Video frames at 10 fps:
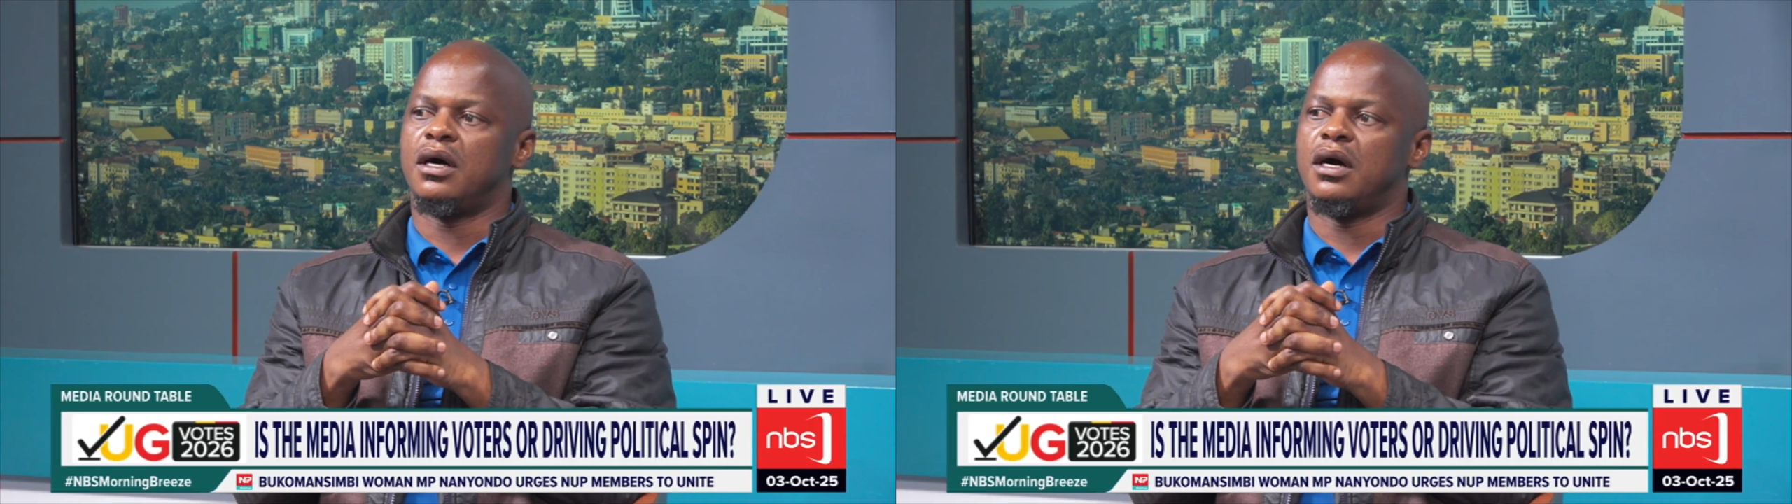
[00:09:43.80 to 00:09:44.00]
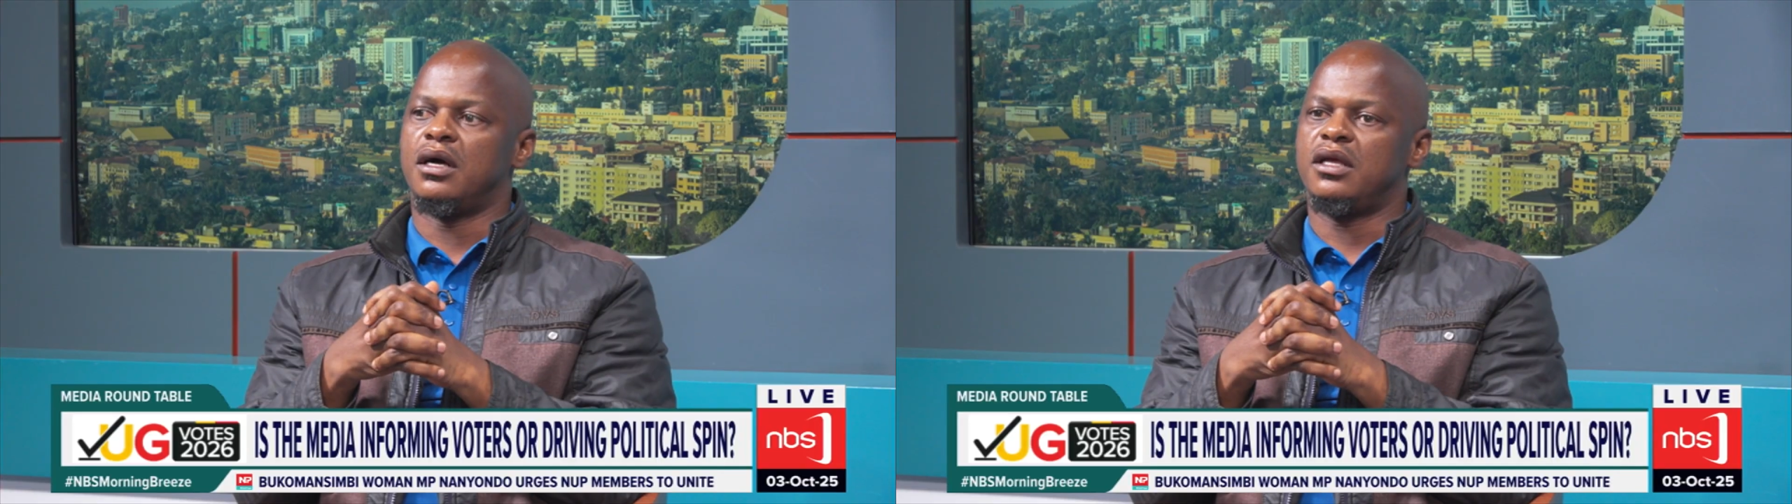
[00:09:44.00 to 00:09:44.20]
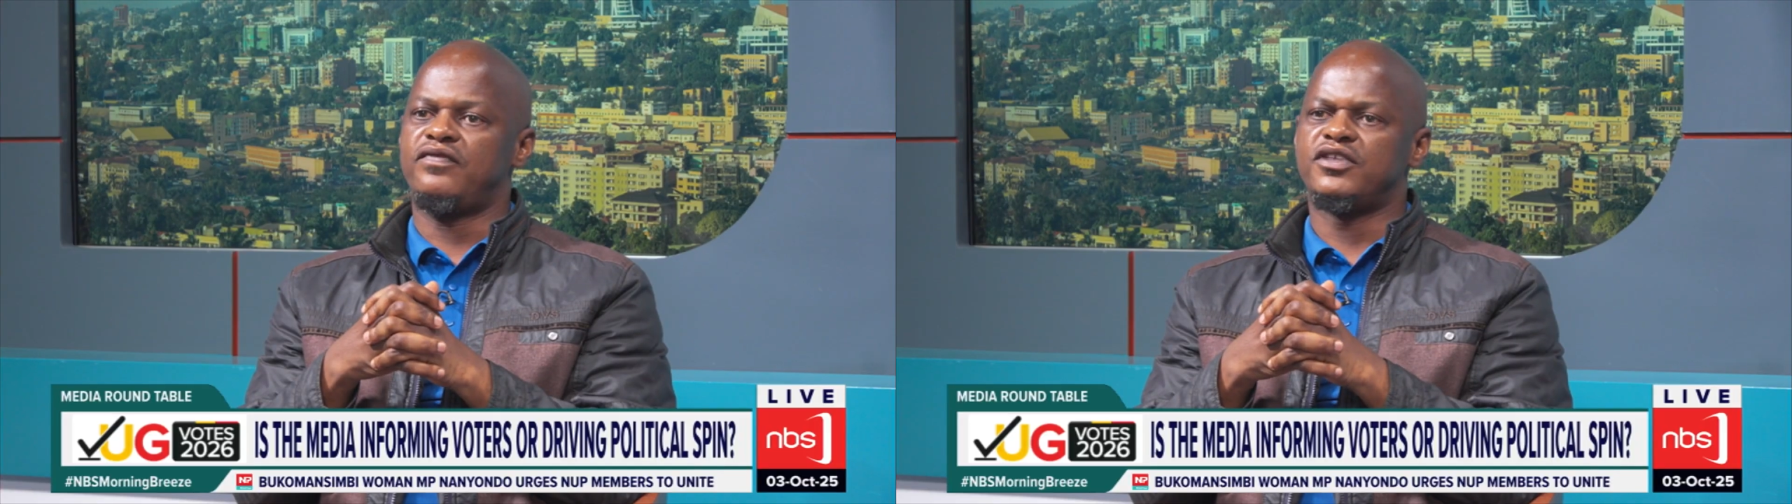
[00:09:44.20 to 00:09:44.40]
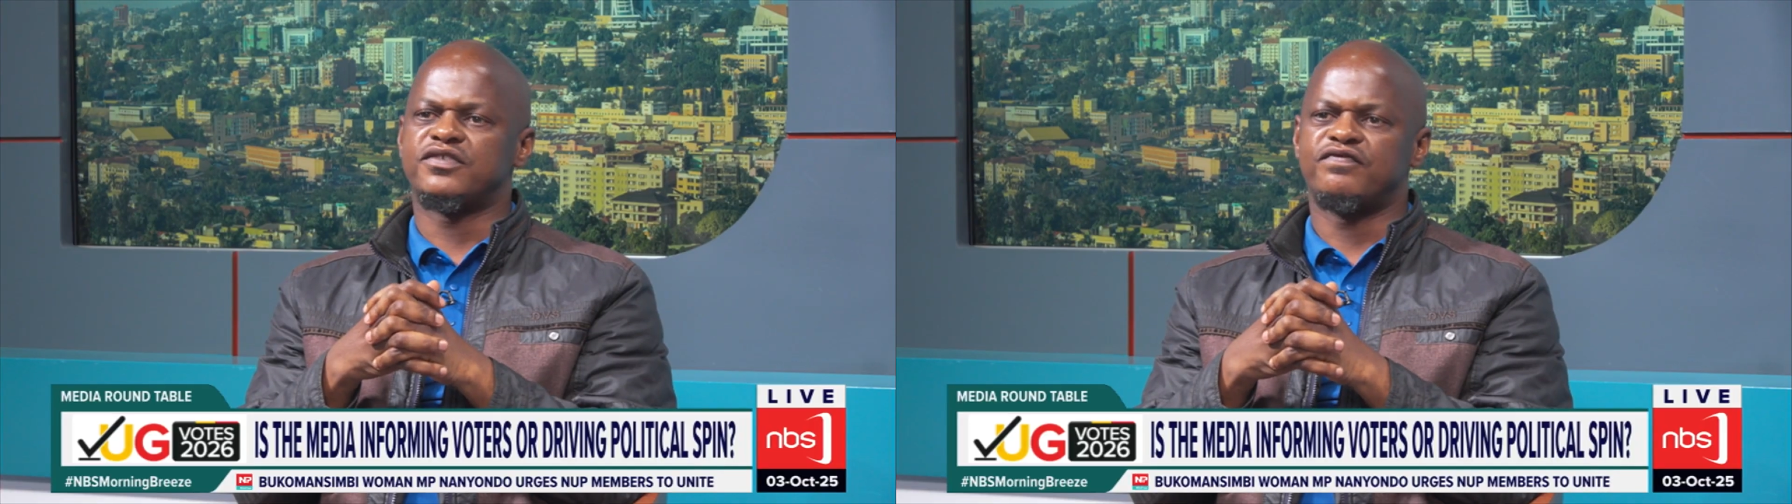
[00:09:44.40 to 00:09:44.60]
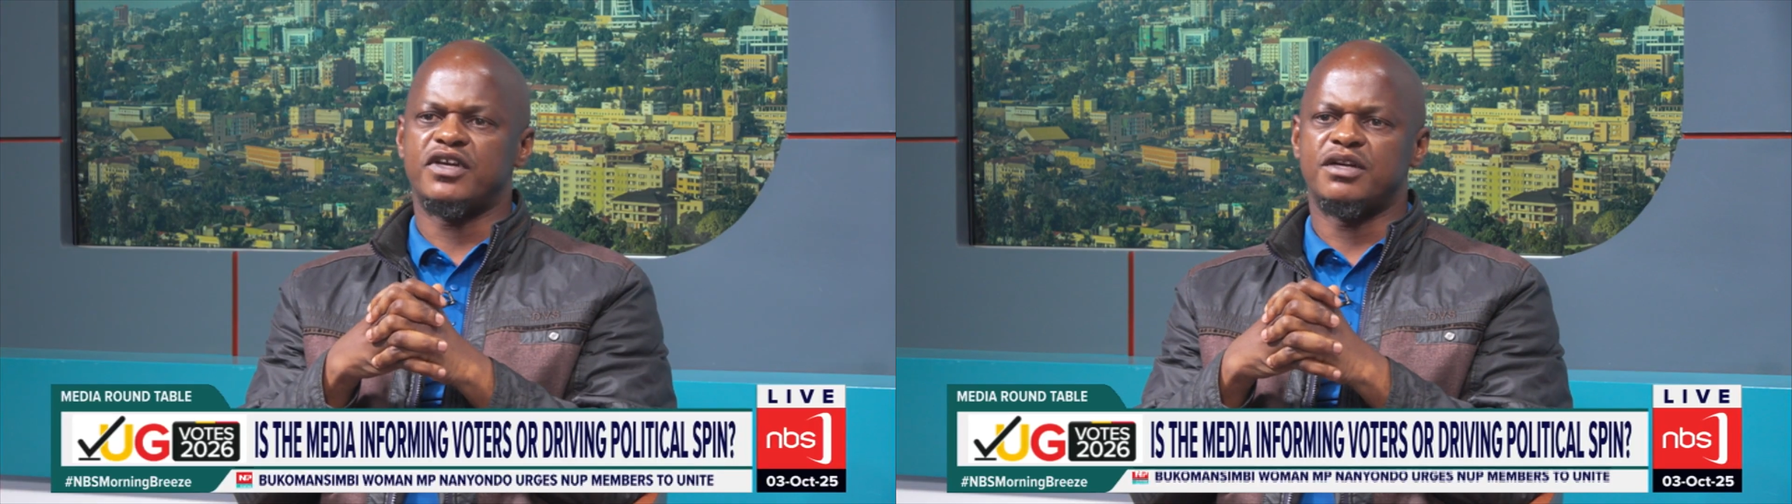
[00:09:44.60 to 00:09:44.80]
If it's
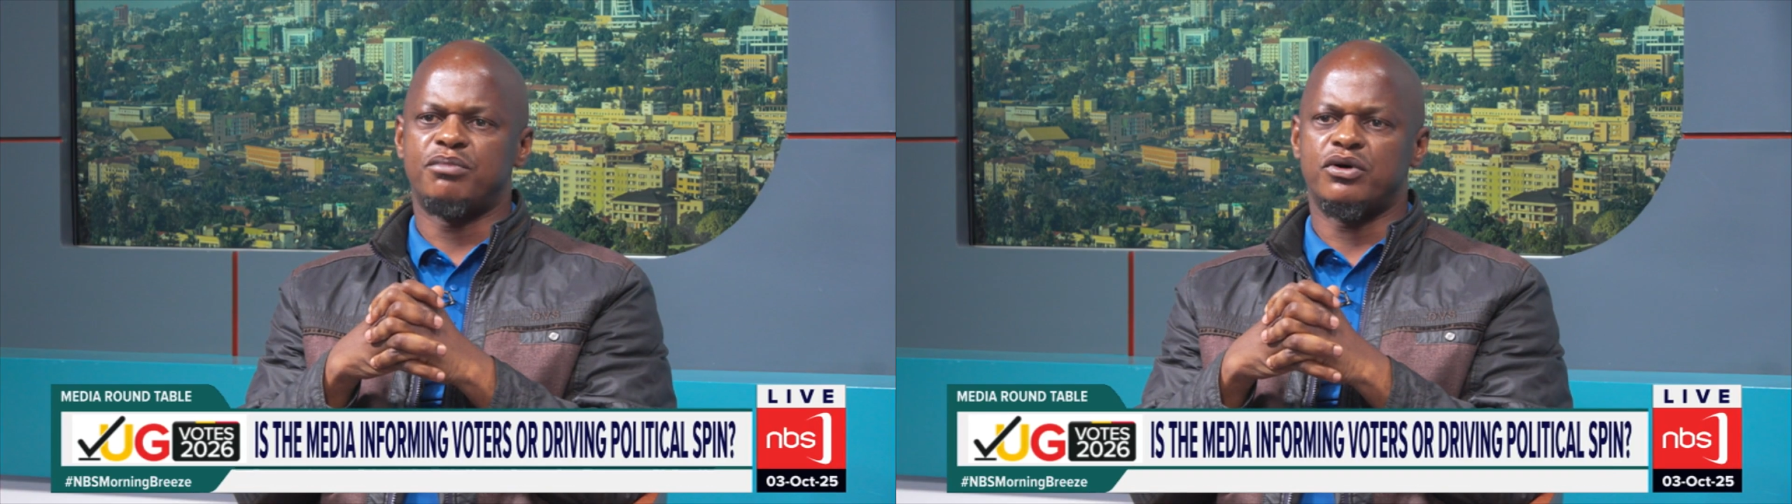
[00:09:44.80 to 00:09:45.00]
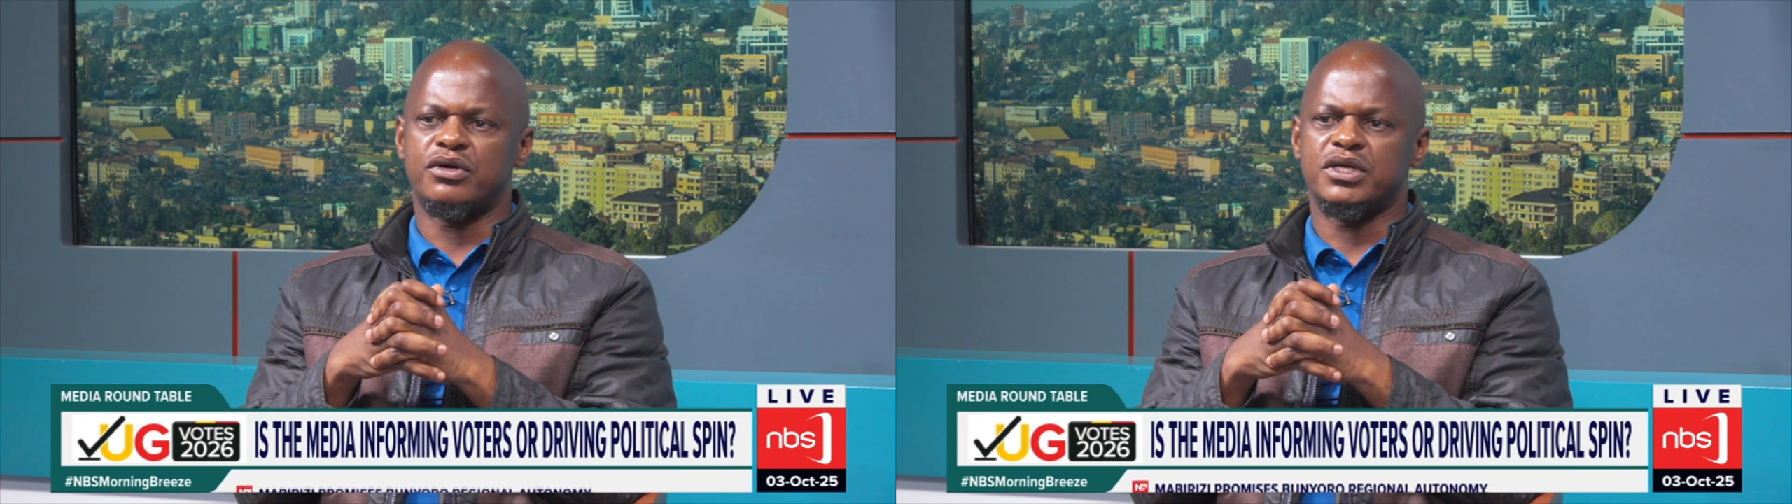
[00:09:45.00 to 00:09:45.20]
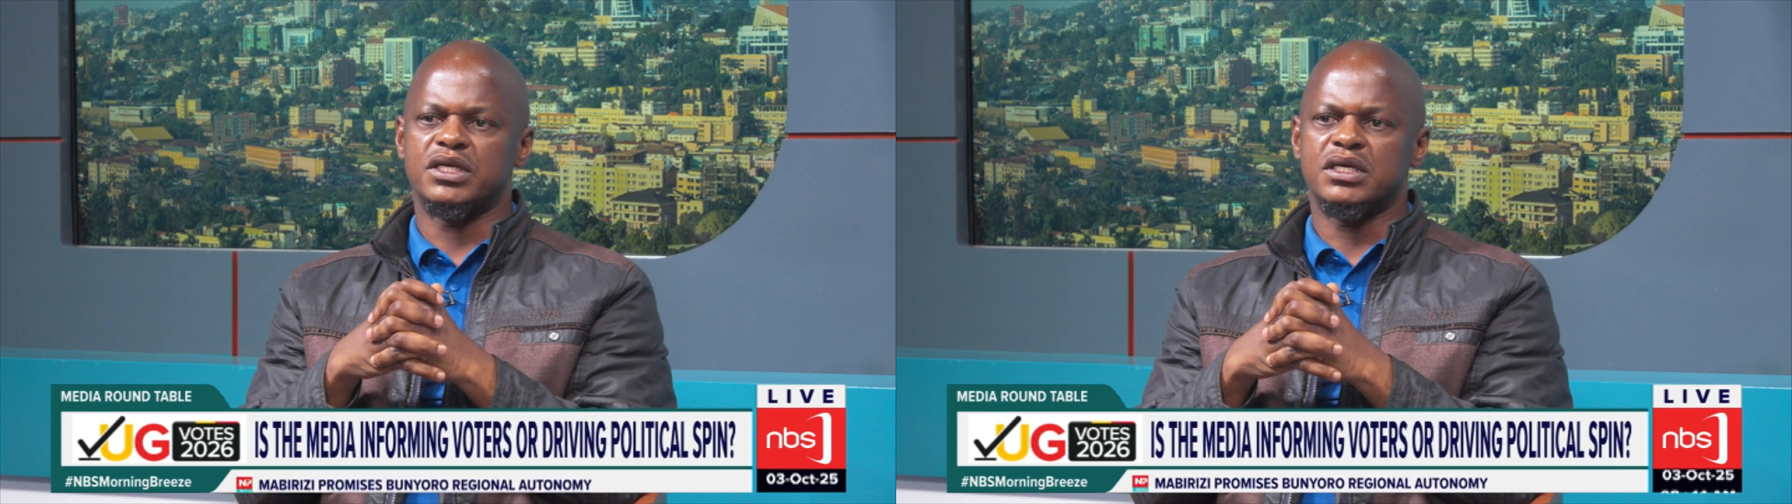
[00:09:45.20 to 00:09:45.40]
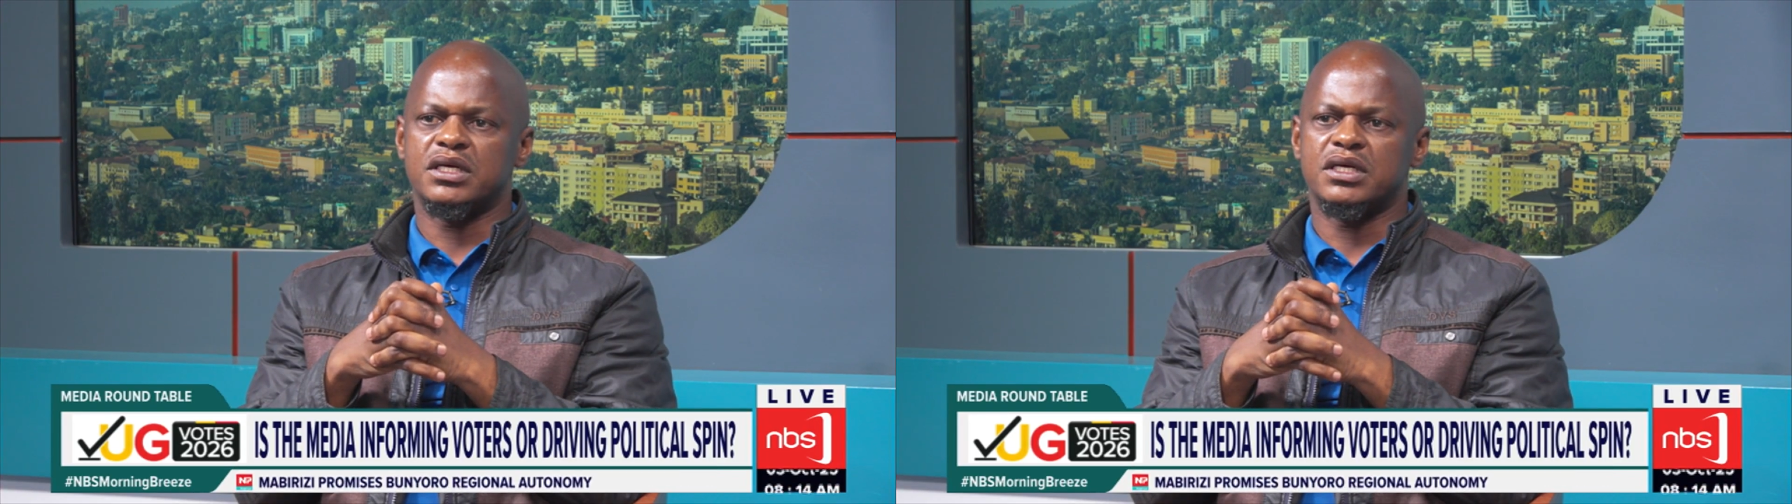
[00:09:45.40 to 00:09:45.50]
very boring,